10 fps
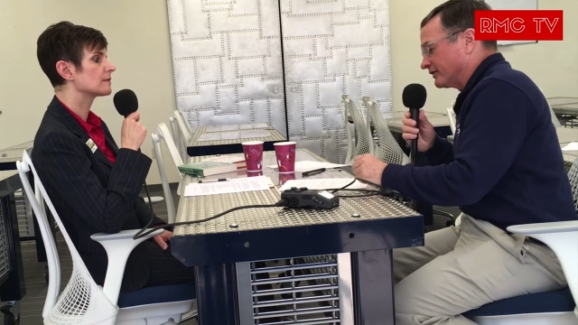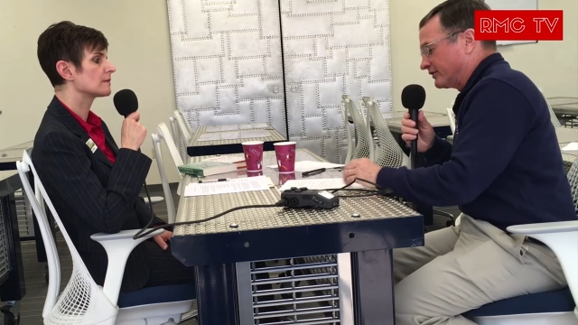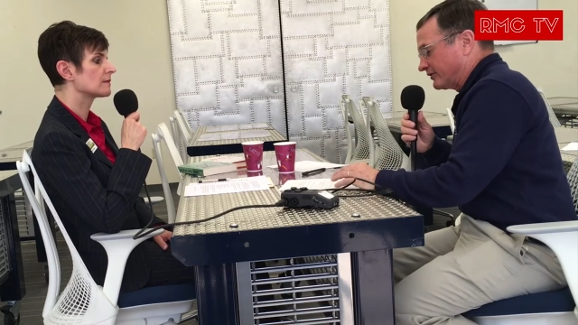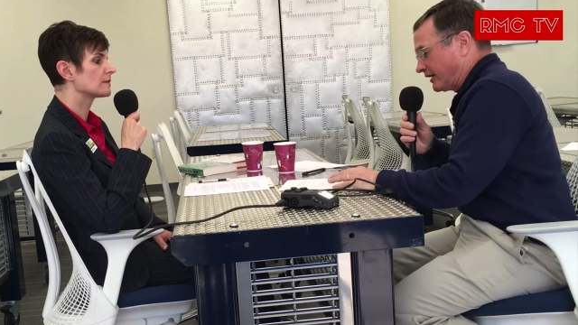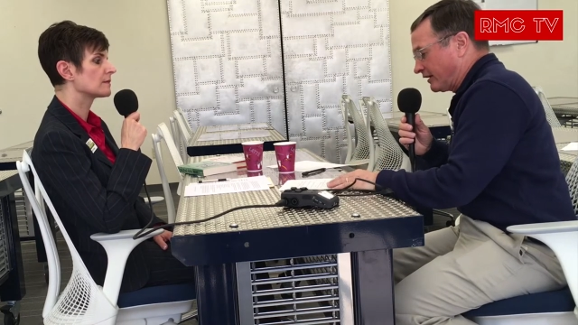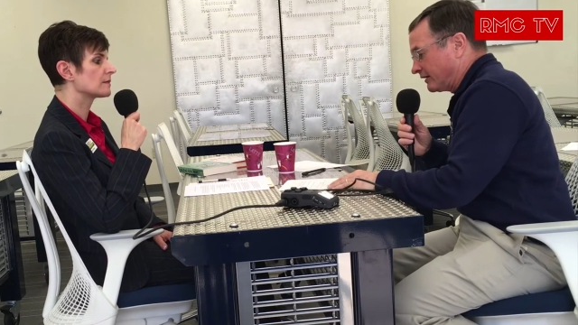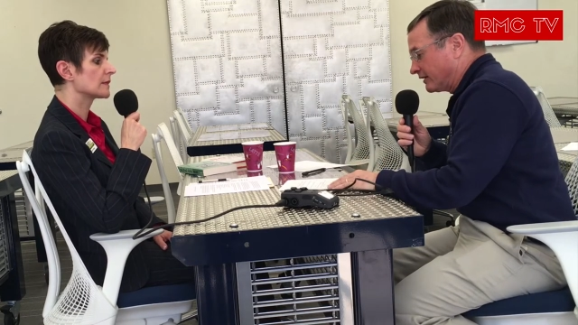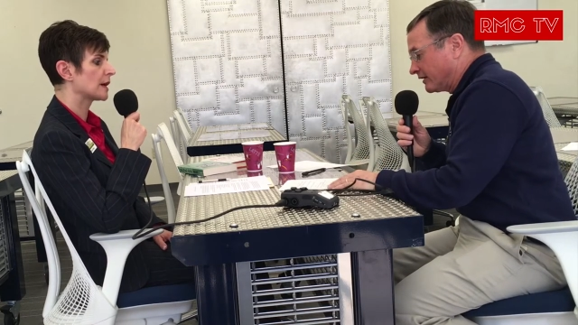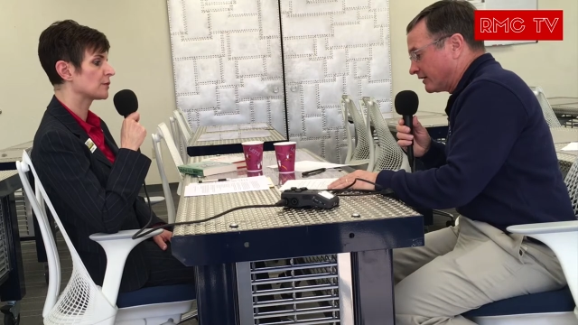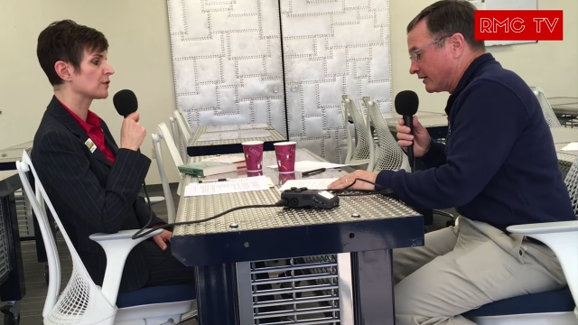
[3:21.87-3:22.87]
Speaker 1: in the jail.
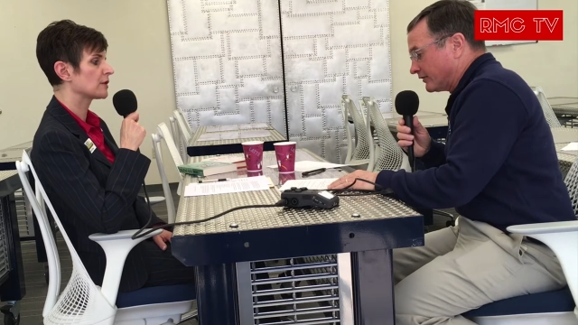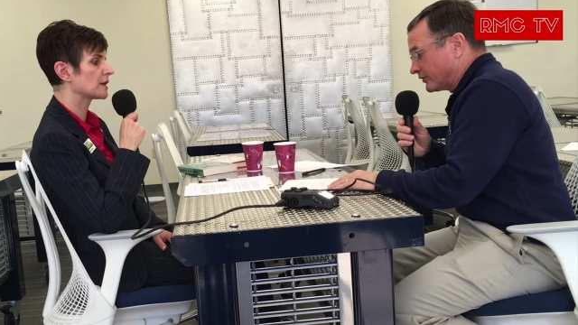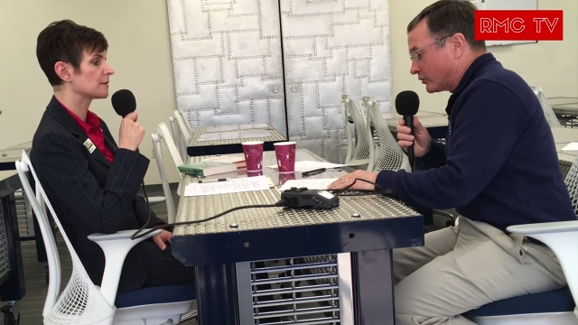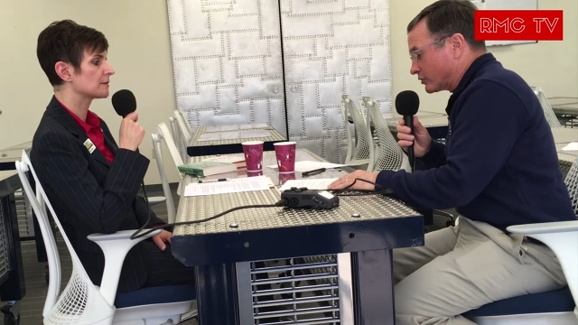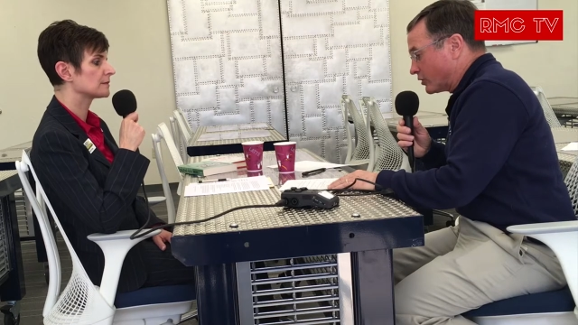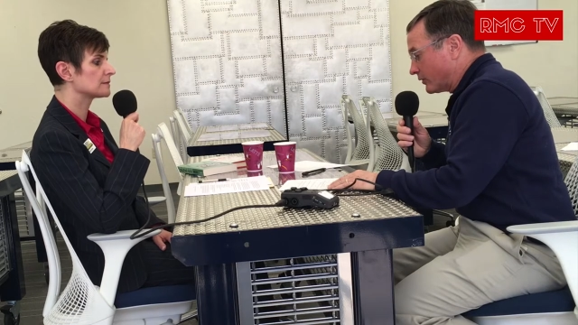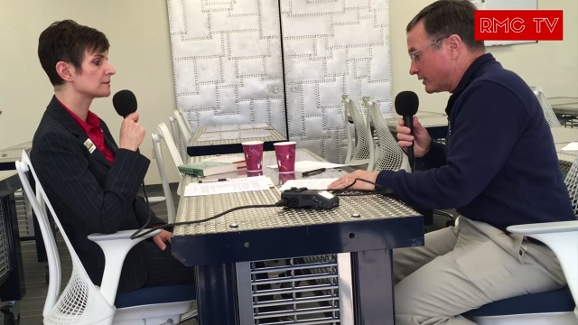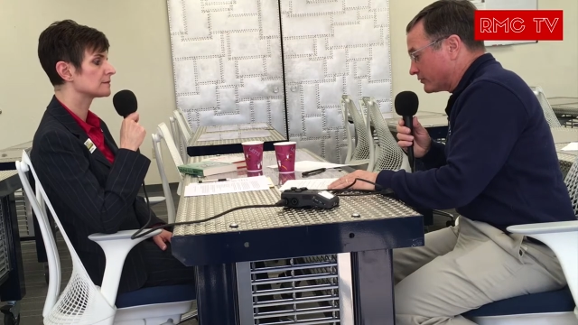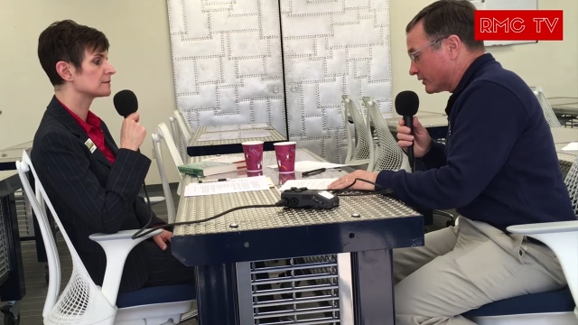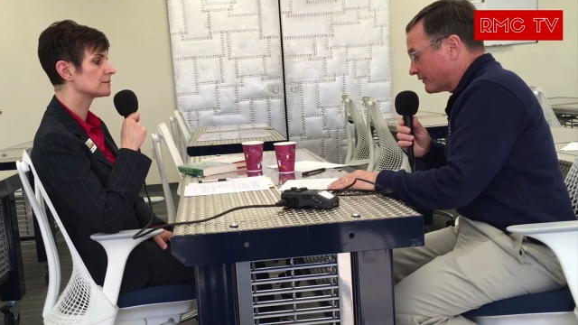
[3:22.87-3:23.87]
Absolutely. So
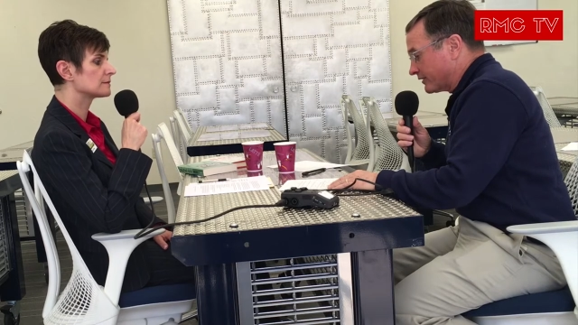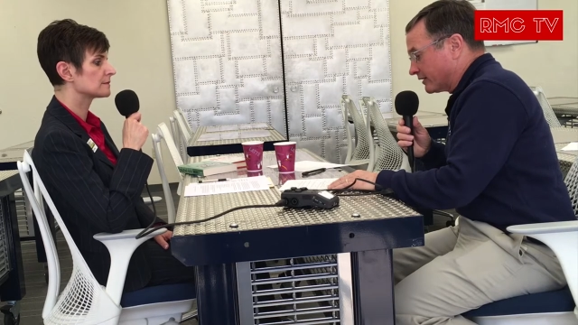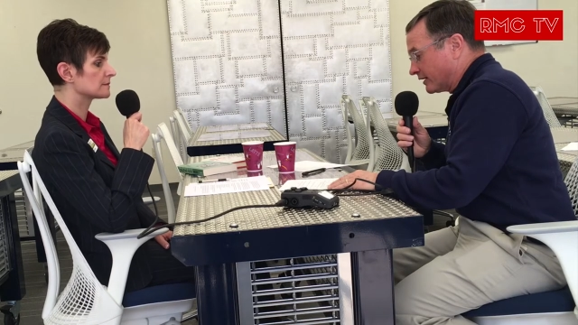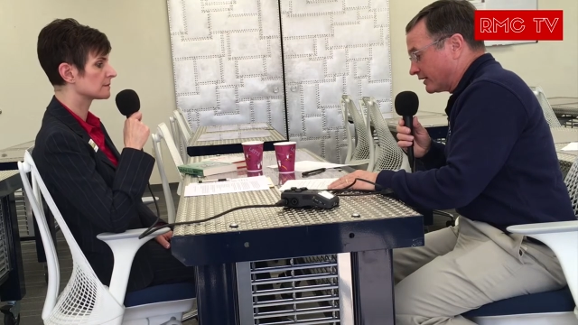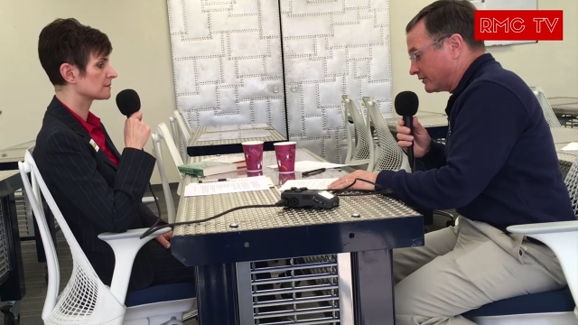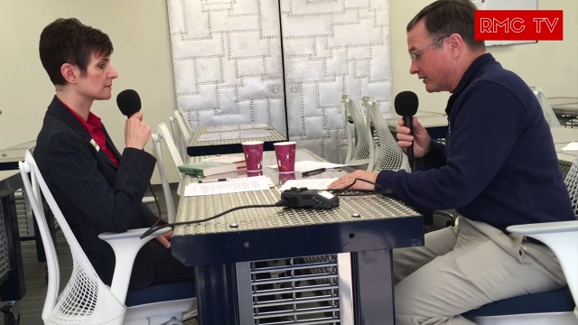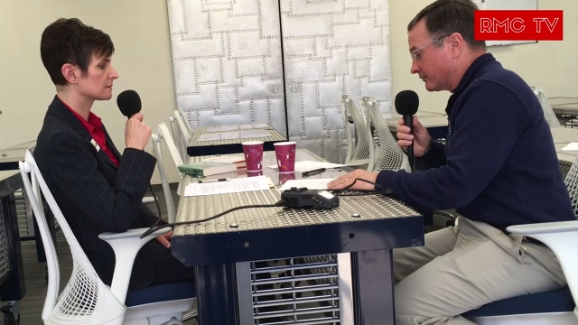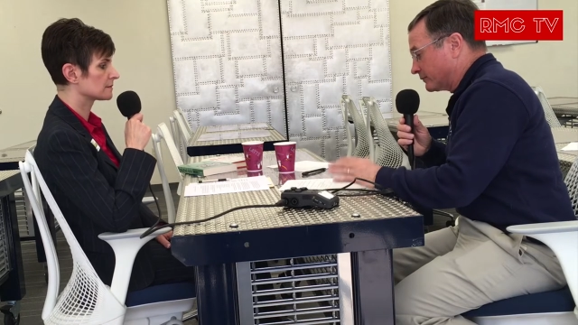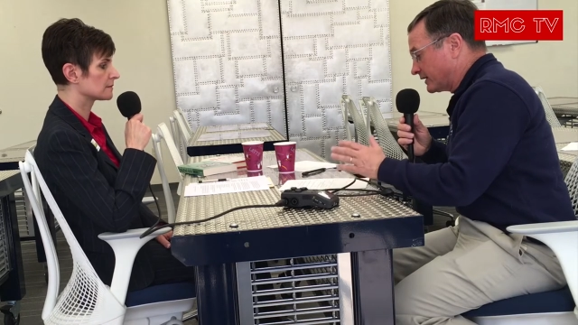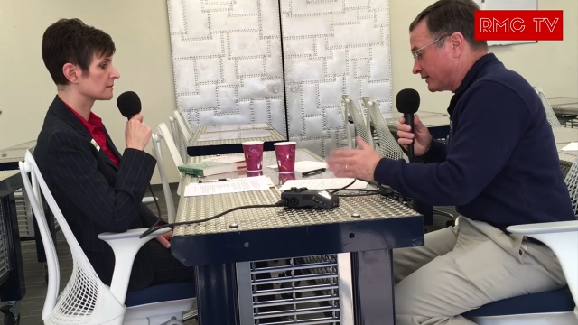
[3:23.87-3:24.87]
going driving on, you
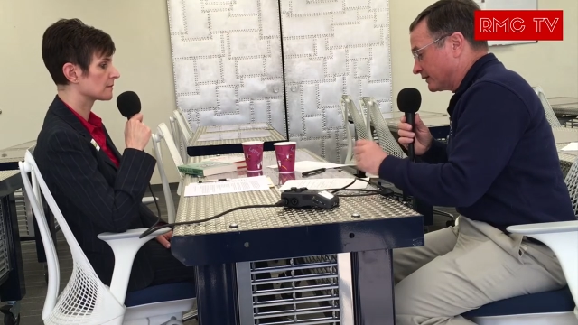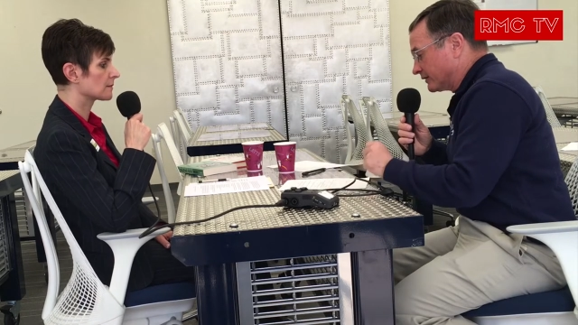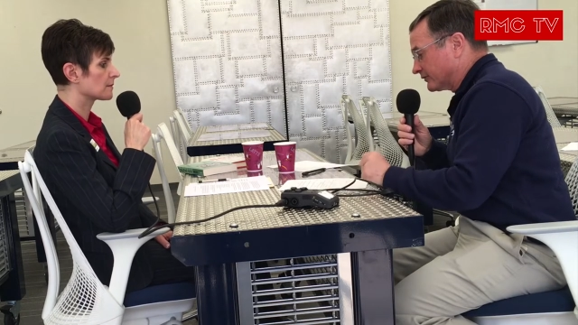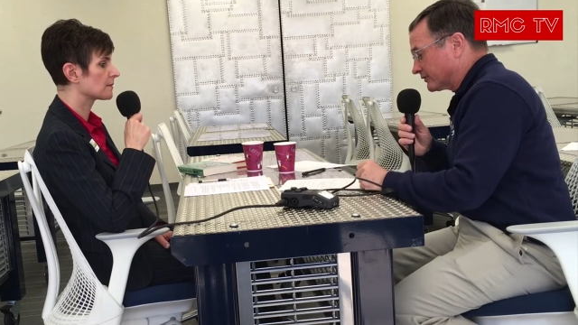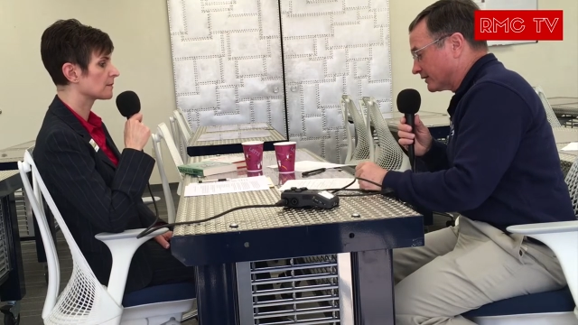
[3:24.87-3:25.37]
have many years.